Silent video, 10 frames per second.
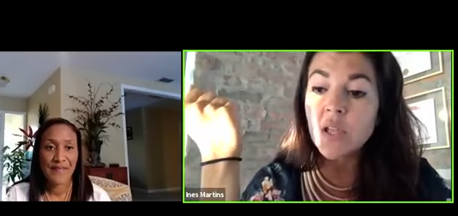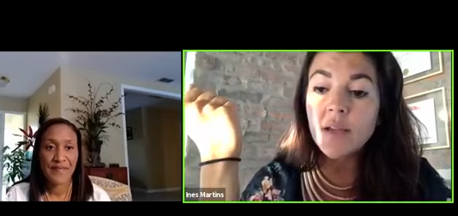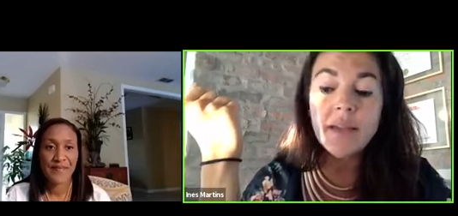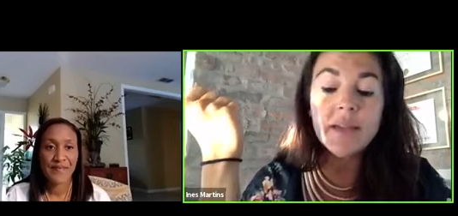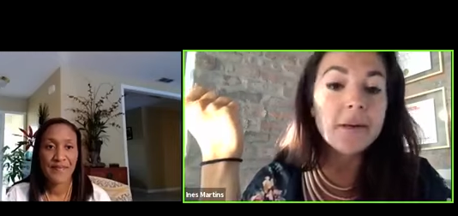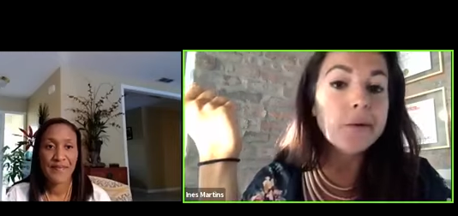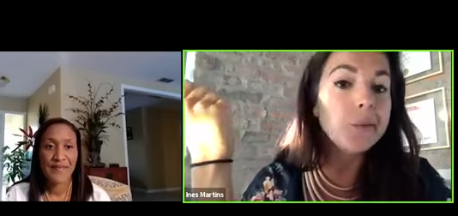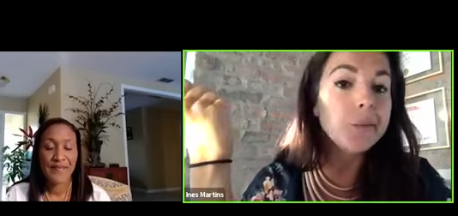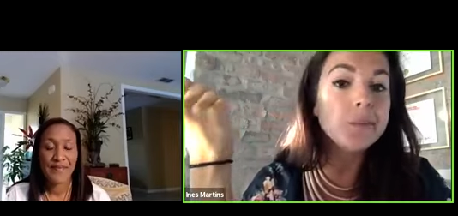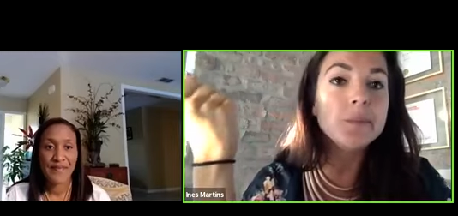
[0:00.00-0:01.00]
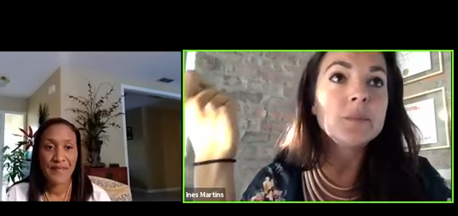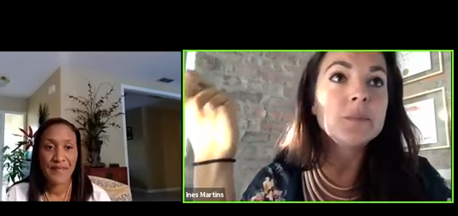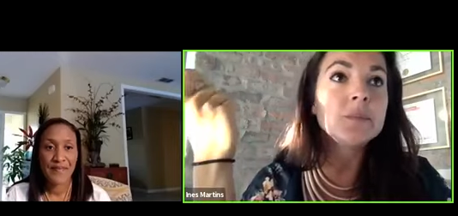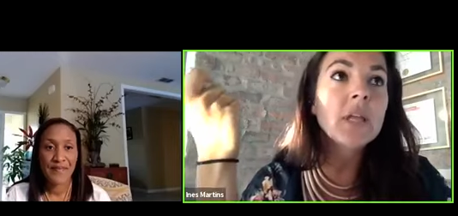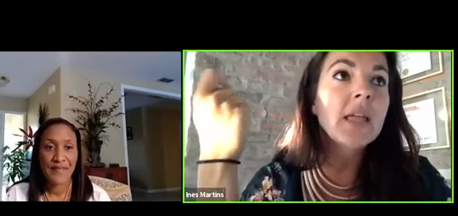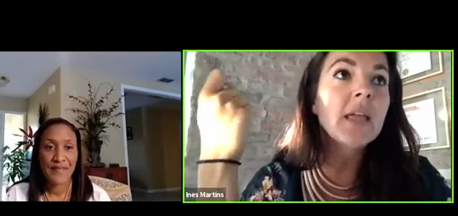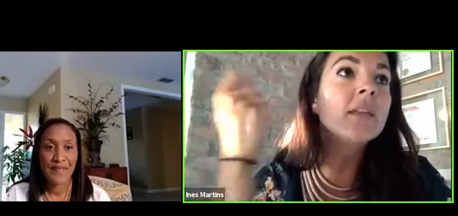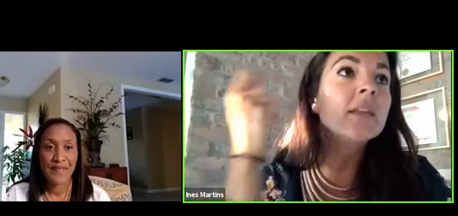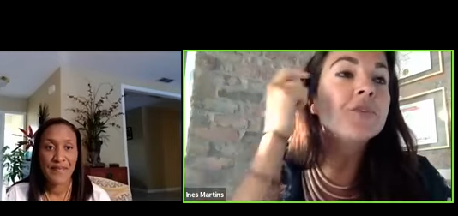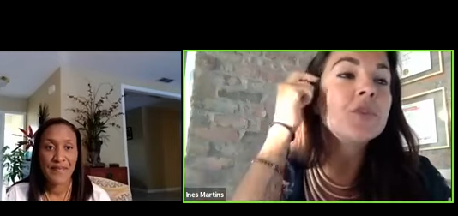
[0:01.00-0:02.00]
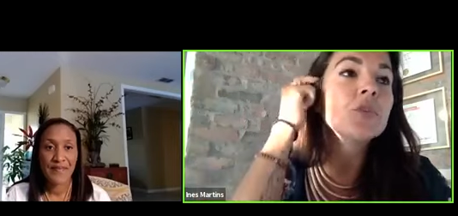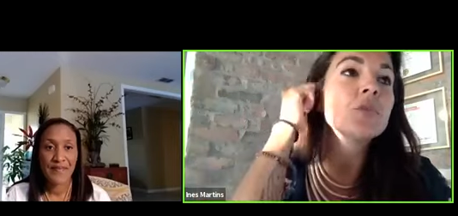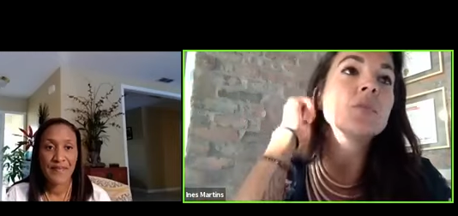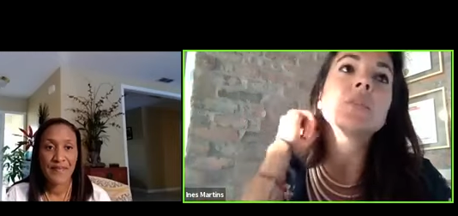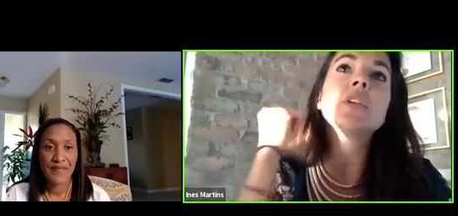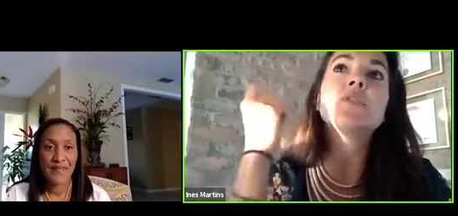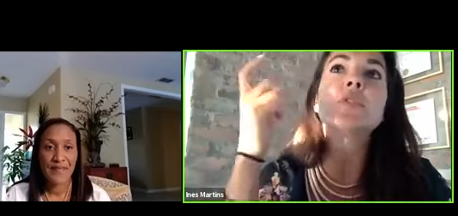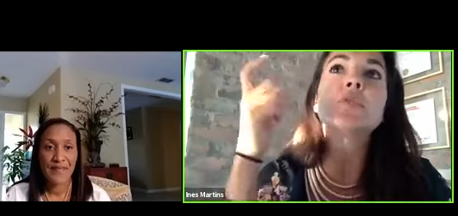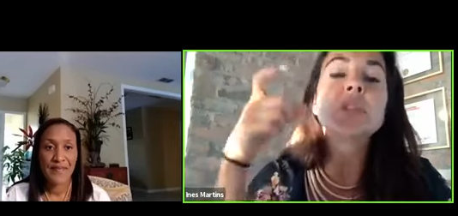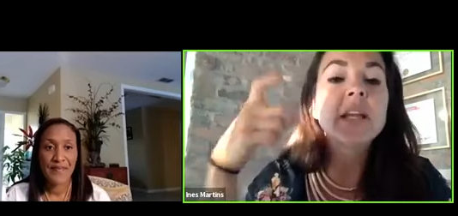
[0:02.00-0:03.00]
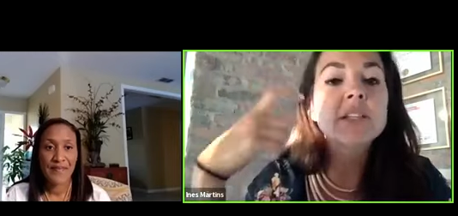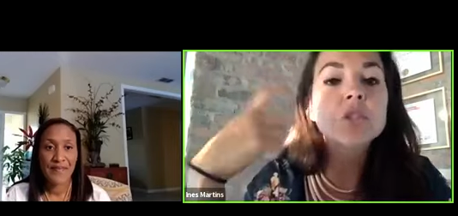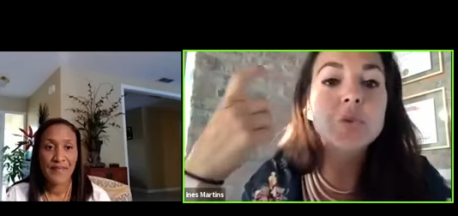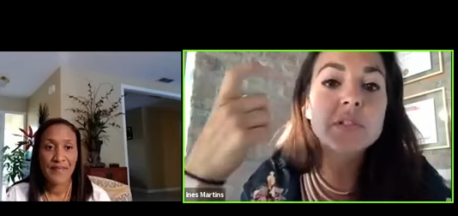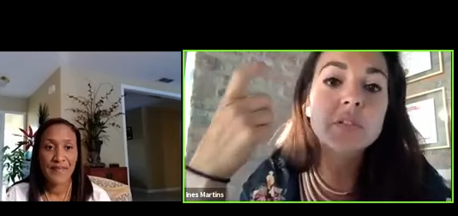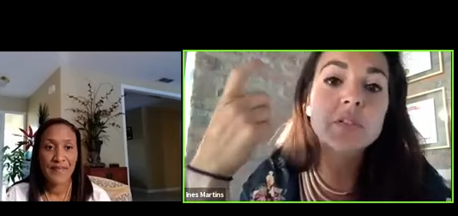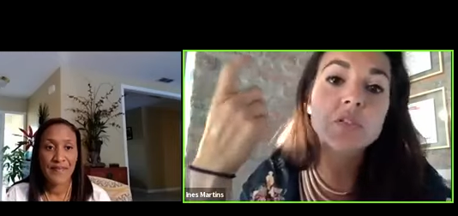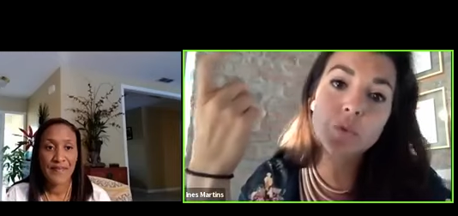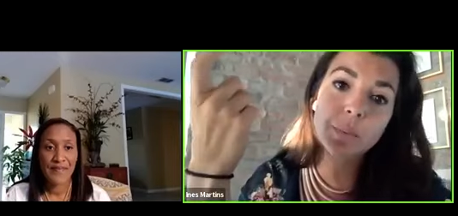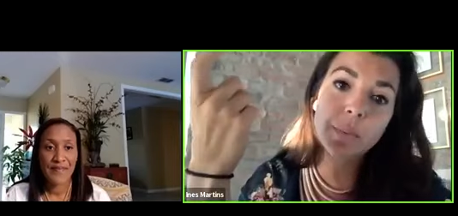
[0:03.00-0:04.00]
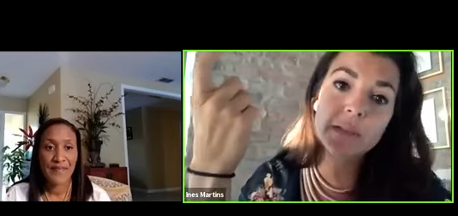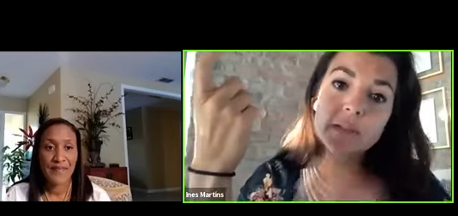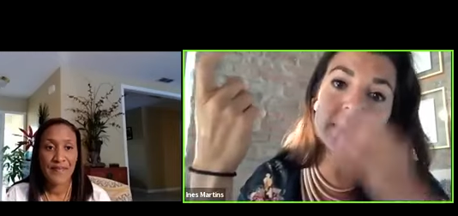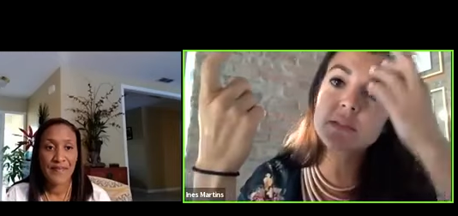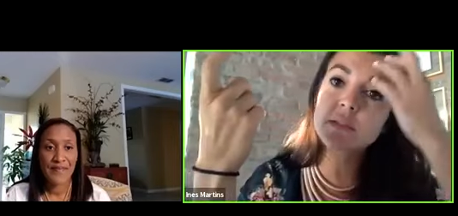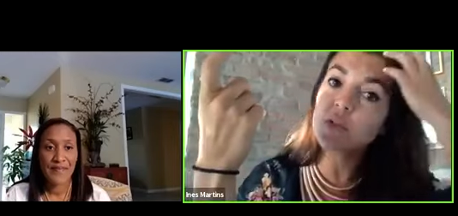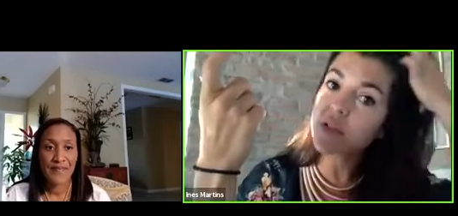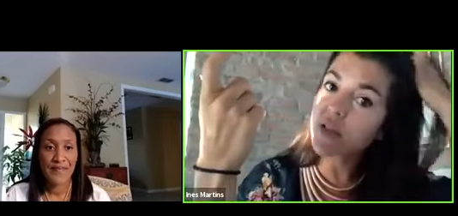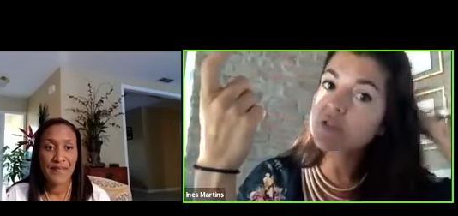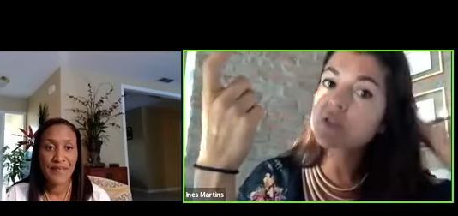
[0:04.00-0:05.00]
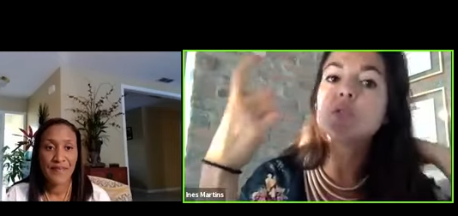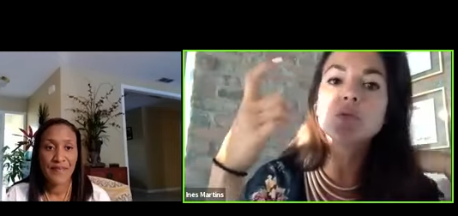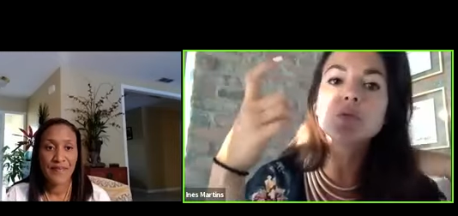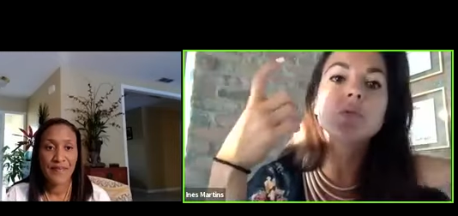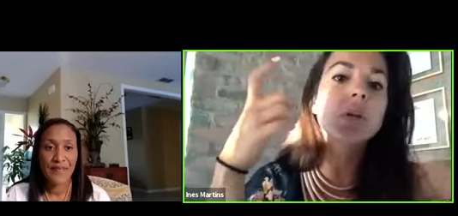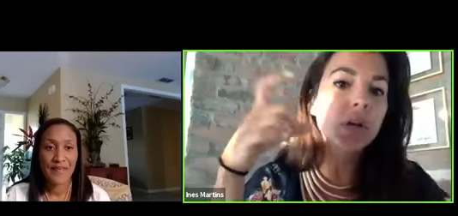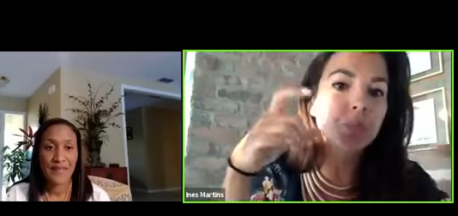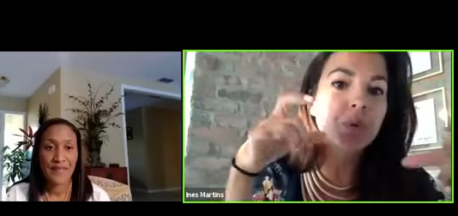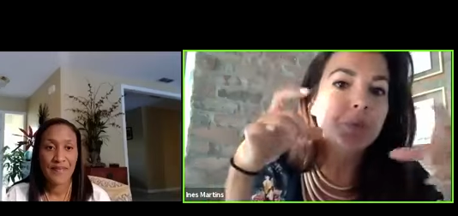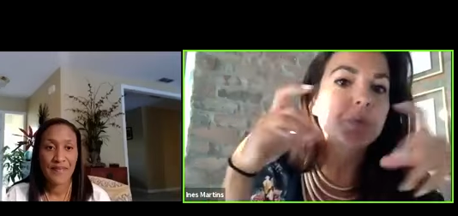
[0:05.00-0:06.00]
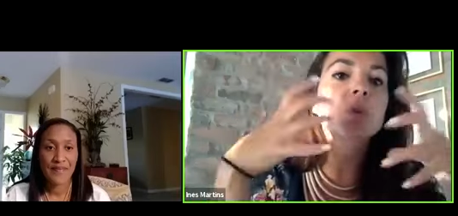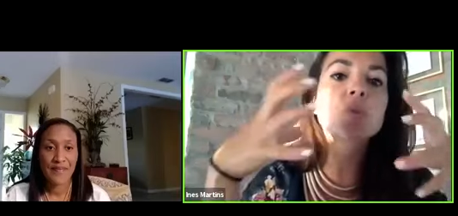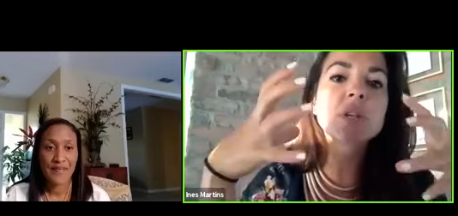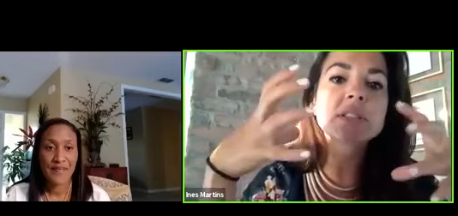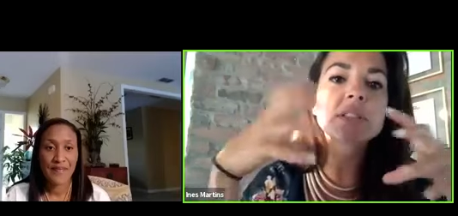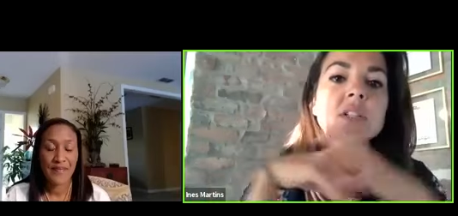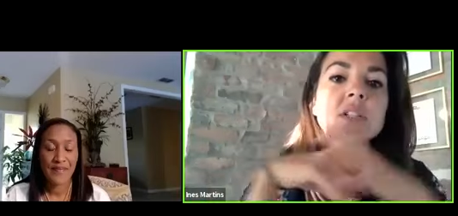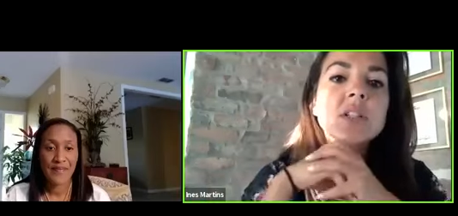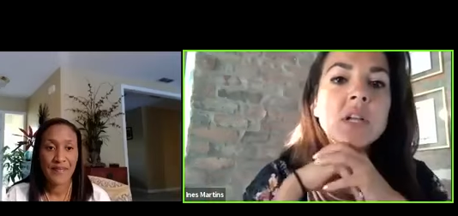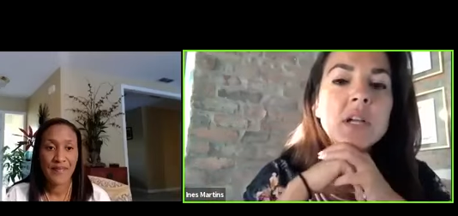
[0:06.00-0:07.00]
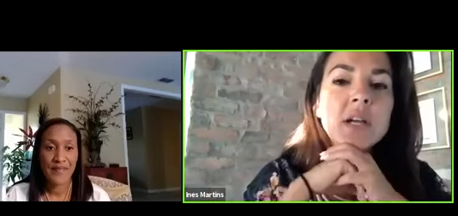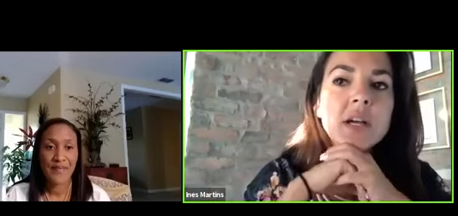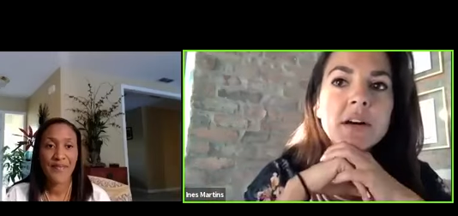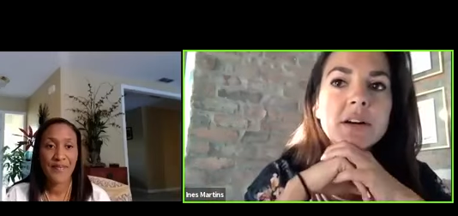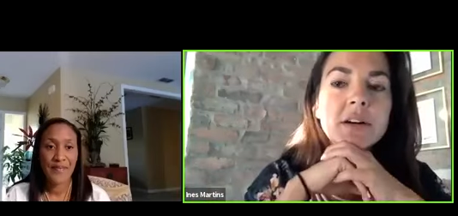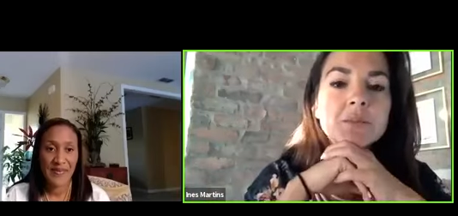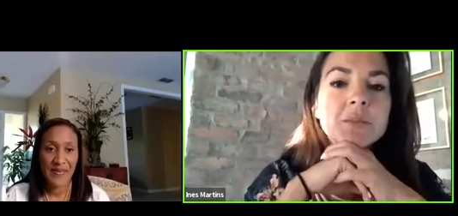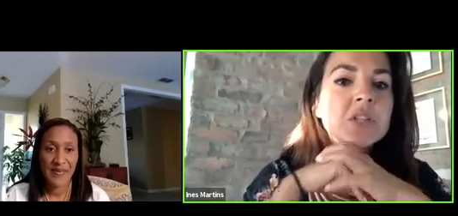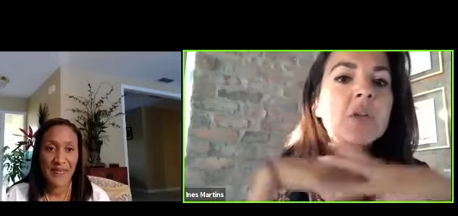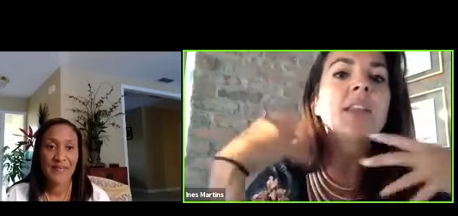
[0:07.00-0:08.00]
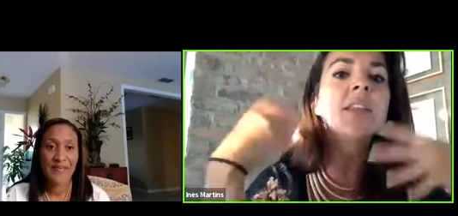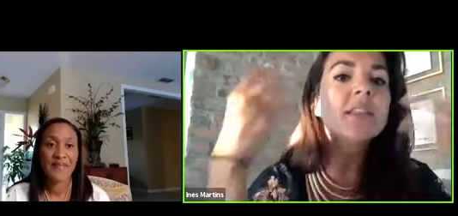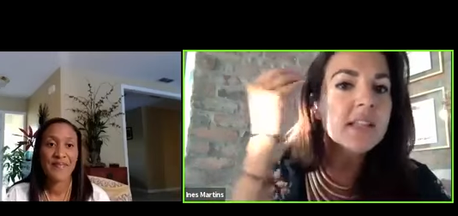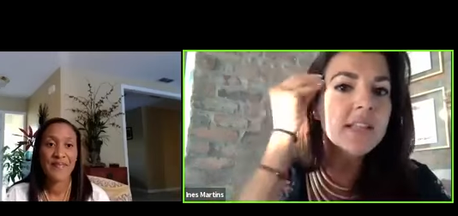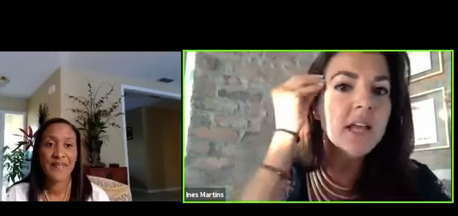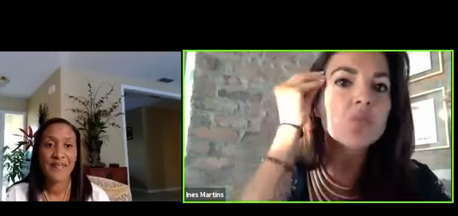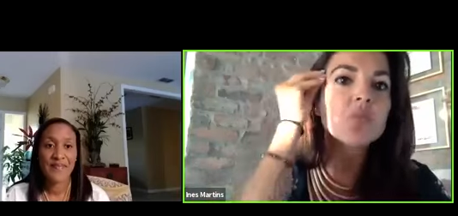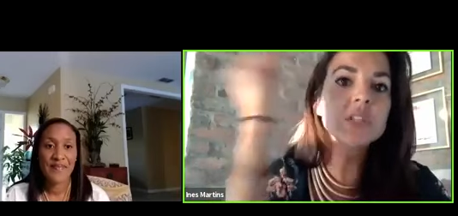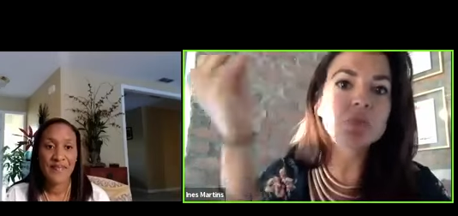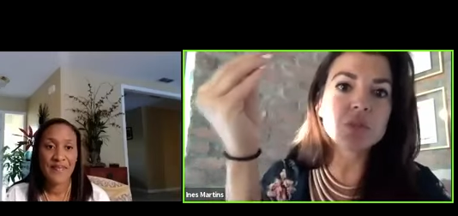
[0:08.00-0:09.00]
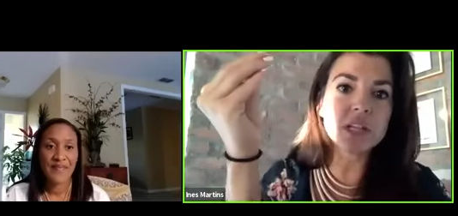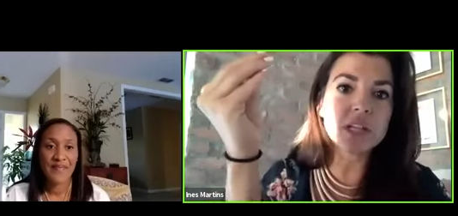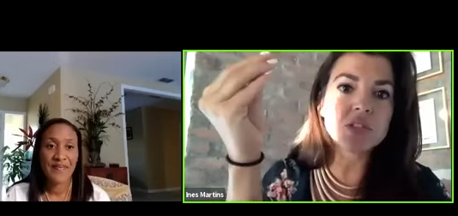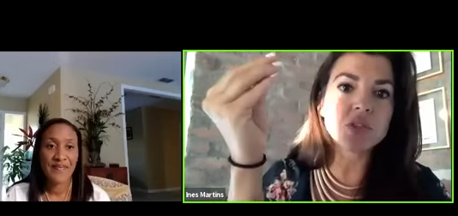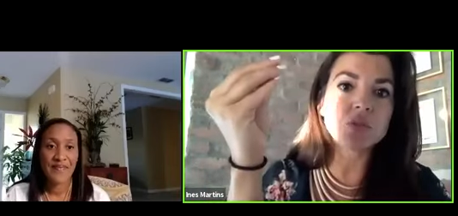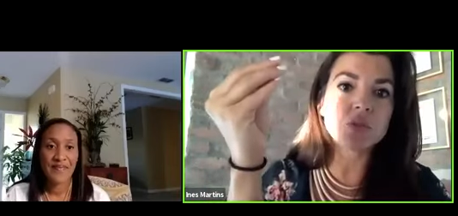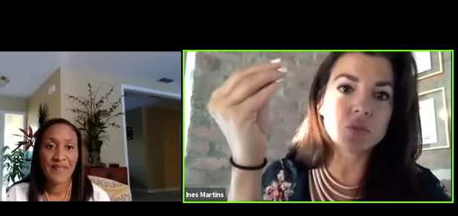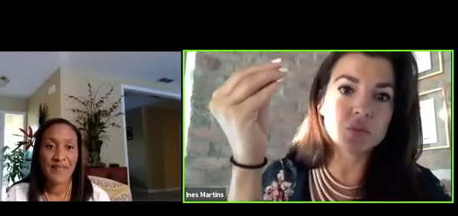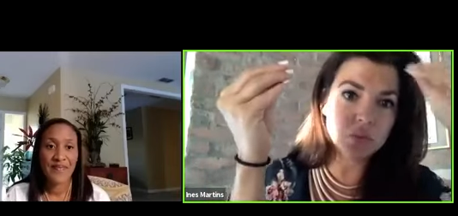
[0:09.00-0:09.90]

Speaker 1: If you relate crystals to abundance, you can also do a purple crystal. So anything that really relates you to